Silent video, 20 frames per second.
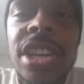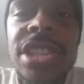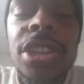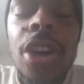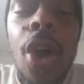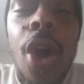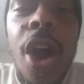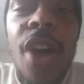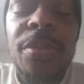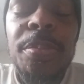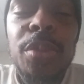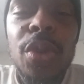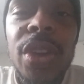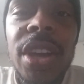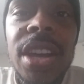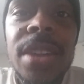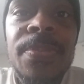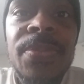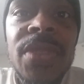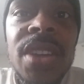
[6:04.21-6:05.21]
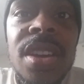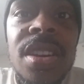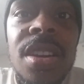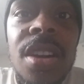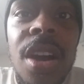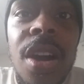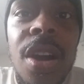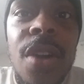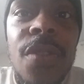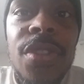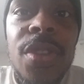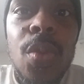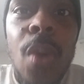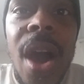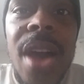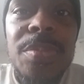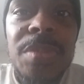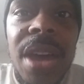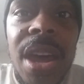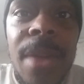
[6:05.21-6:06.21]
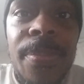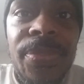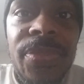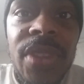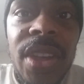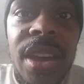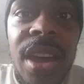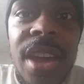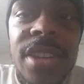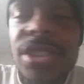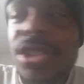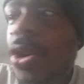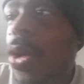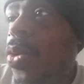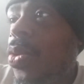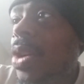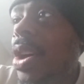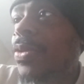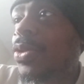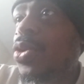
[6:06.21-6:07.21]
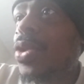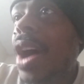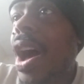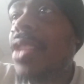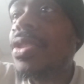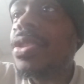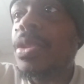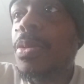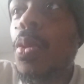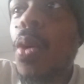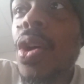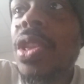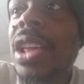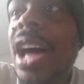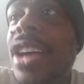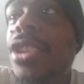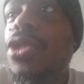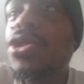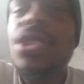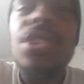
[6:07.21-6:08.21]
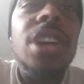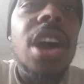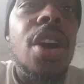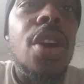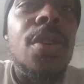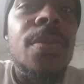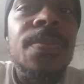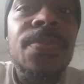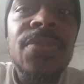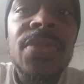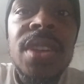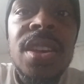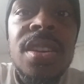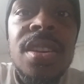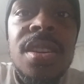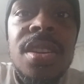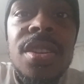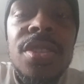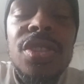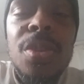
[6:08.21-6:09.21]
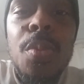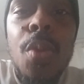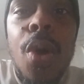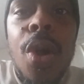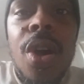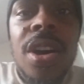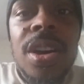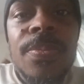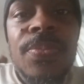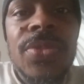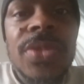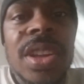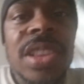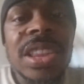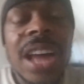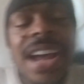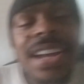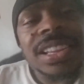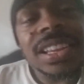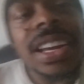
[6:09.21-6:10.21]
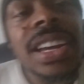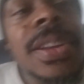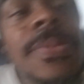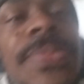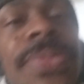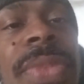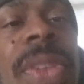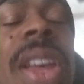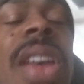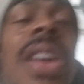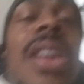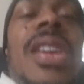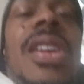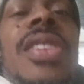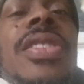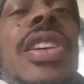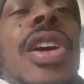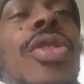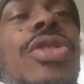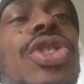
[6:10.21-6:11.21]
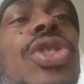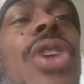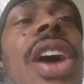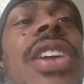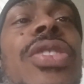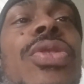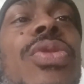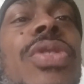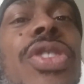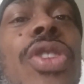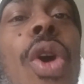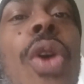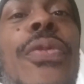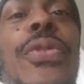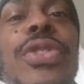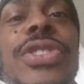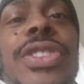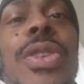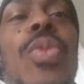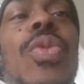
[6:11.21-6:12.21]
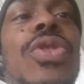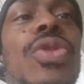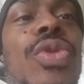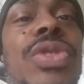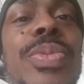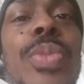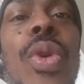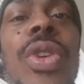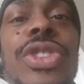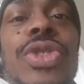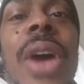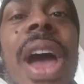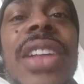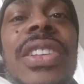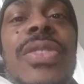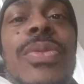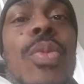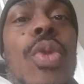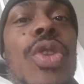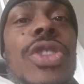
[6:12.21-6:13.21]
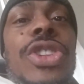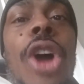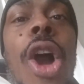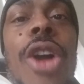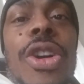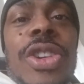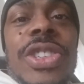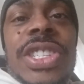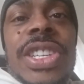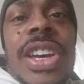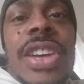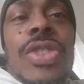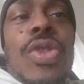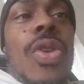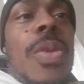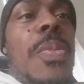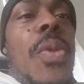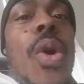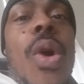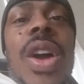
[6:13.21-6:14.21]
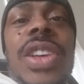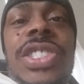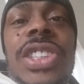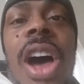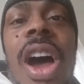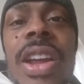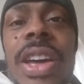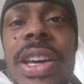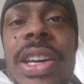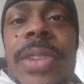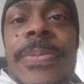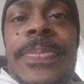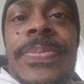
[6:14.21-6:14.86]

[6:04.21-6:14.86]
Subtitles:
an off-breed of the white man. Okay, so if you got, the more lighter you go, the more likely they'll try to go for someone who's more attractive, more darker skin, or more exotic.